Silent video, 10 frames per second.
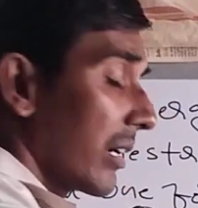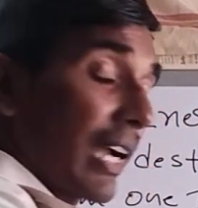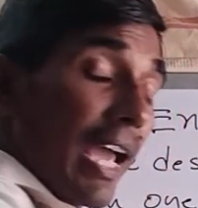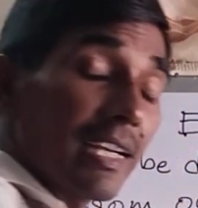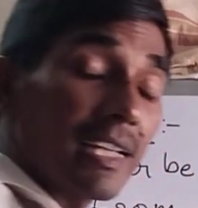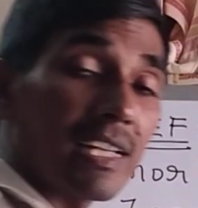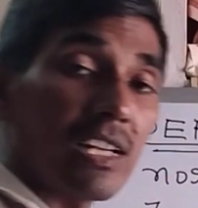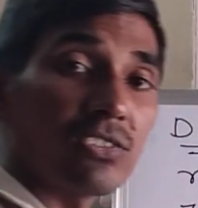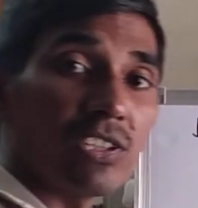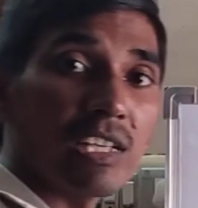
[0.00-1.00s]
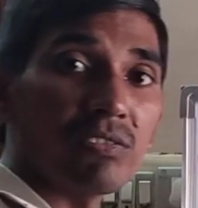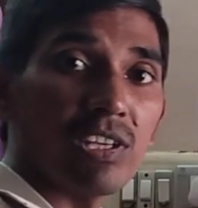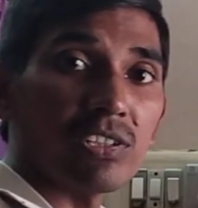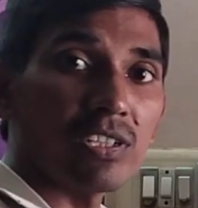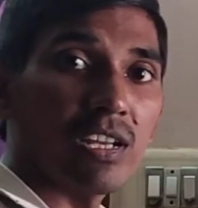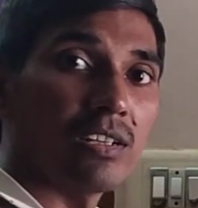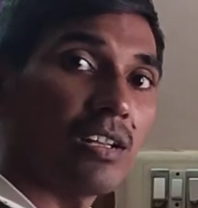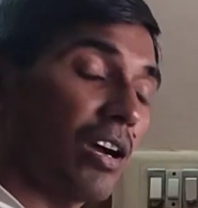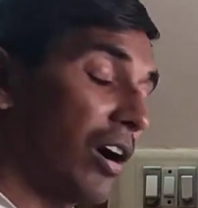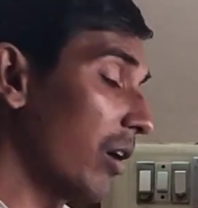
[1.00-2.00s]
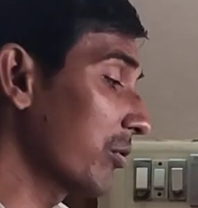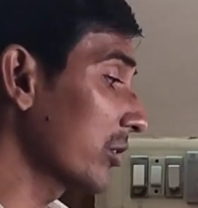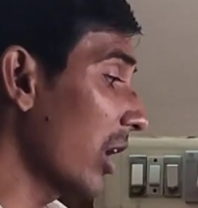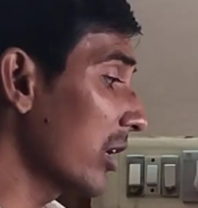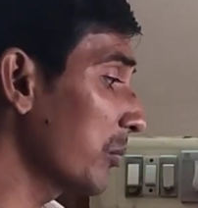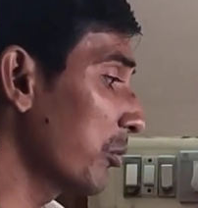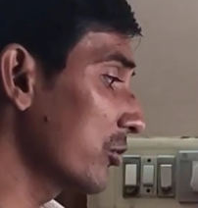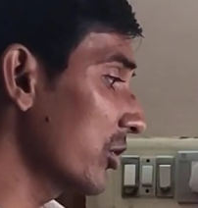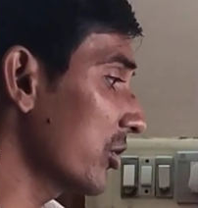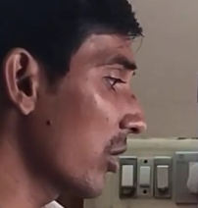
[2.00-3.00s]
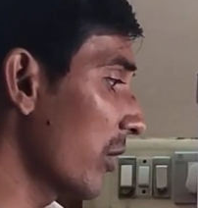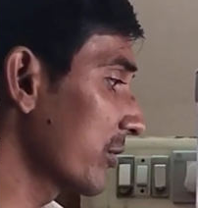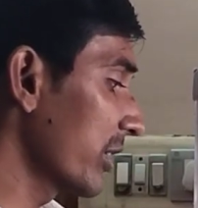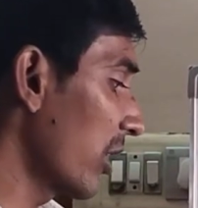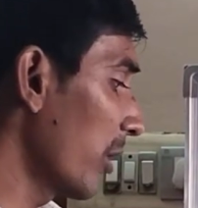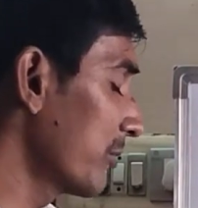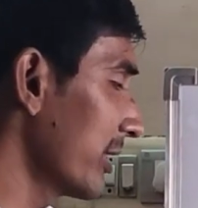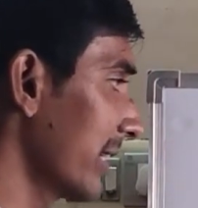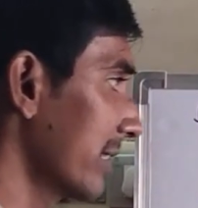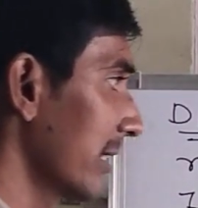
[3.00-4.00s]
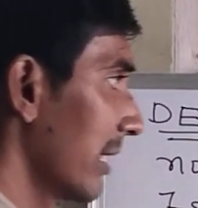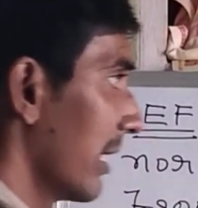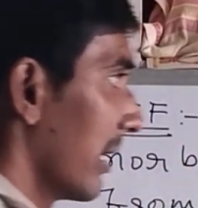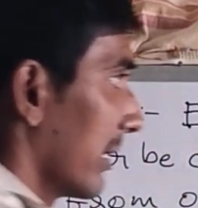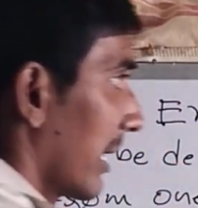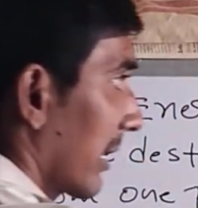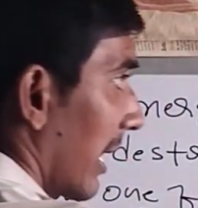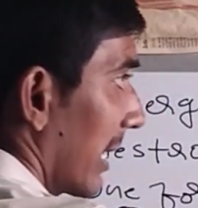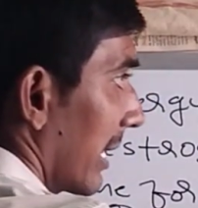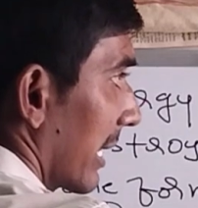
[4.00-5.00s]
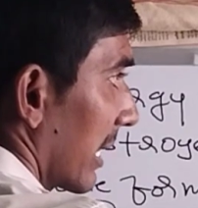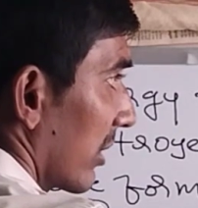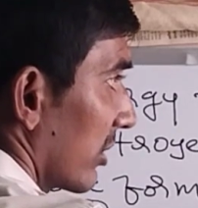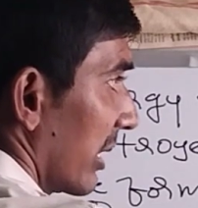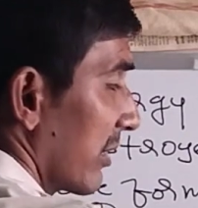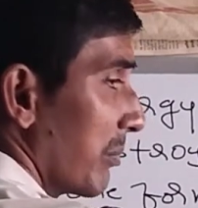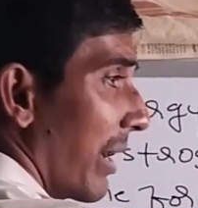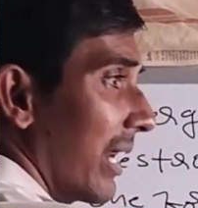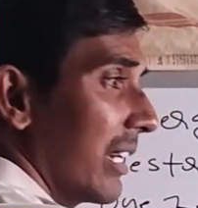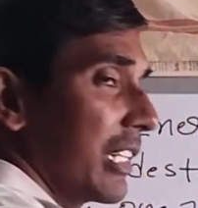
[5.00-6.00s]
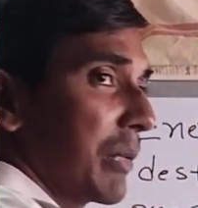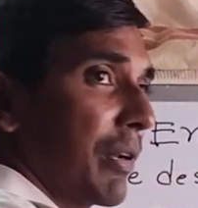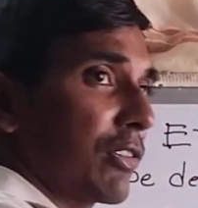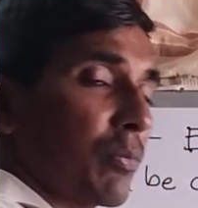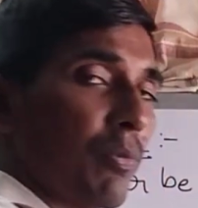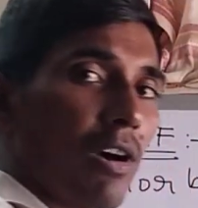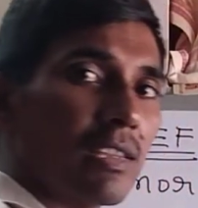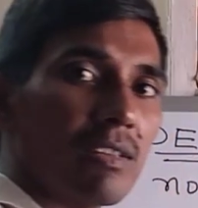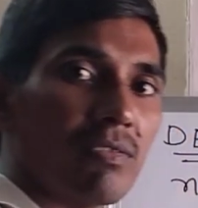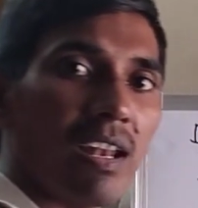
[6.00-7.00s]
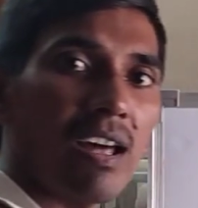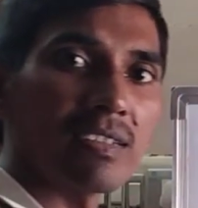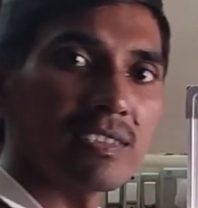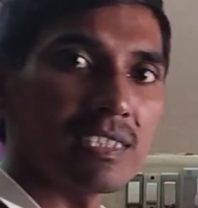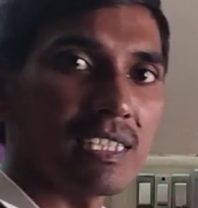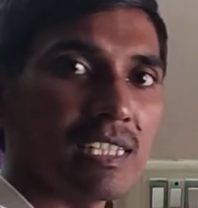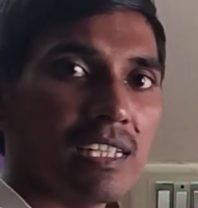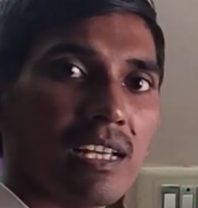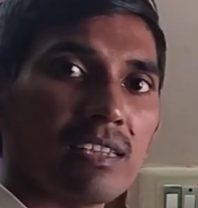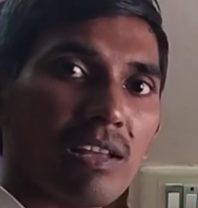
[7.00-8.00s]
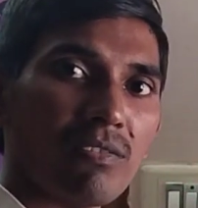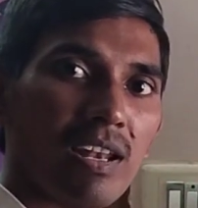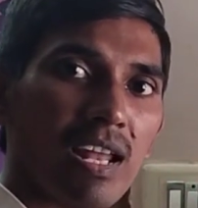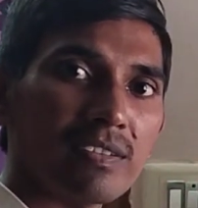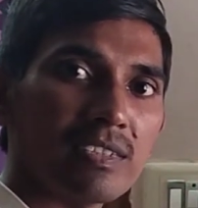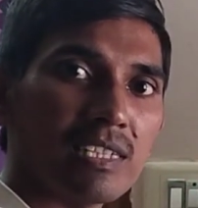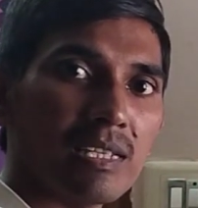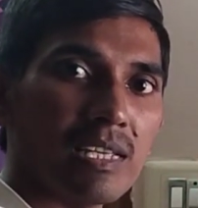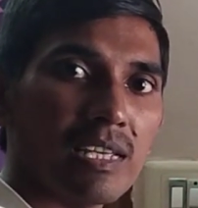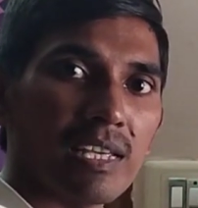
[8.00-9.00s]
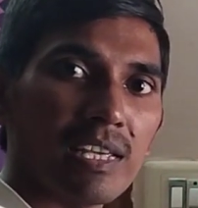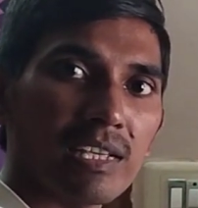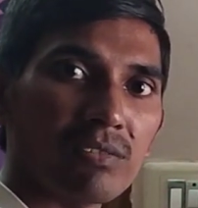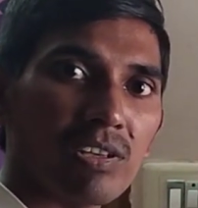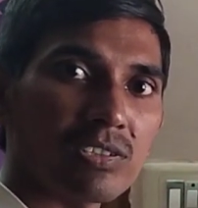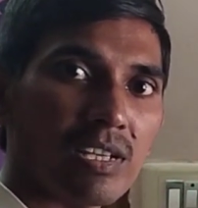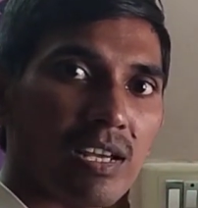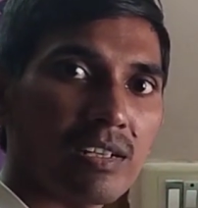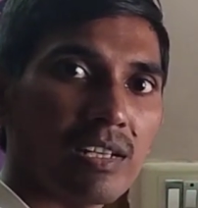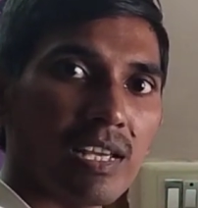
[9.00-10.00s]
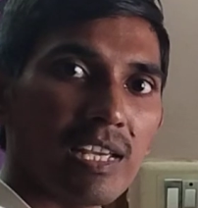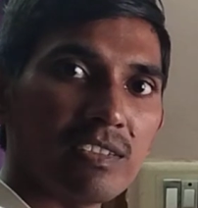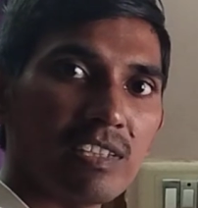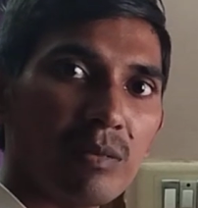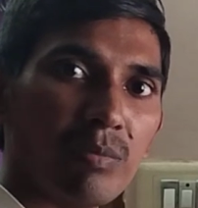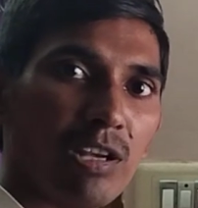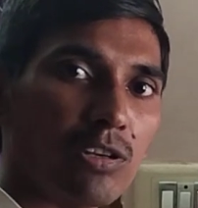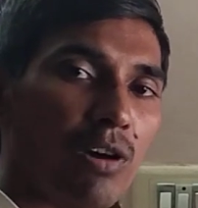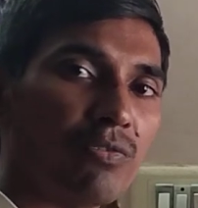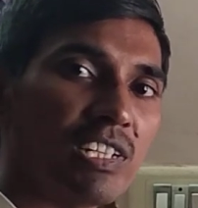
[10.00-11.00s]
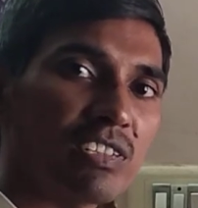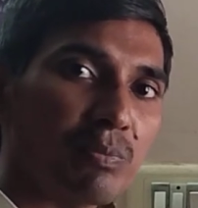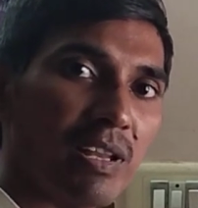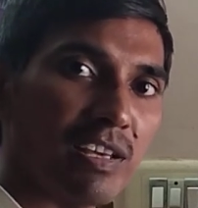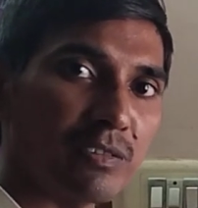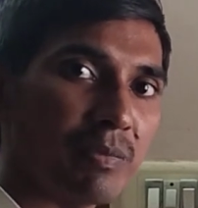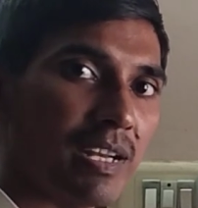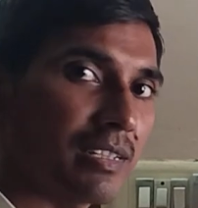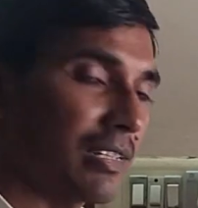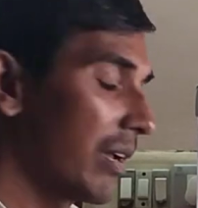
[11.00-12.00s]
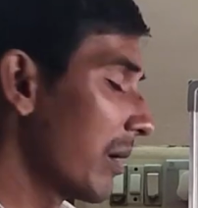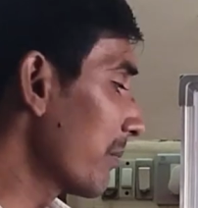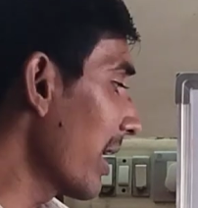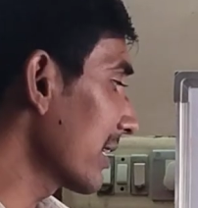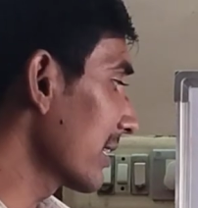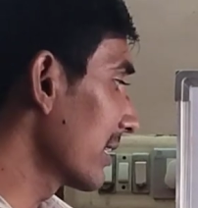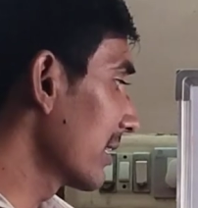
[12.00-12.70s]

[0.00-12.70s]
kinetic energy equation of third position of the object. The kinetic energy is mainly depends upon the velocity. The velocity equation is inbuilt of displacement, but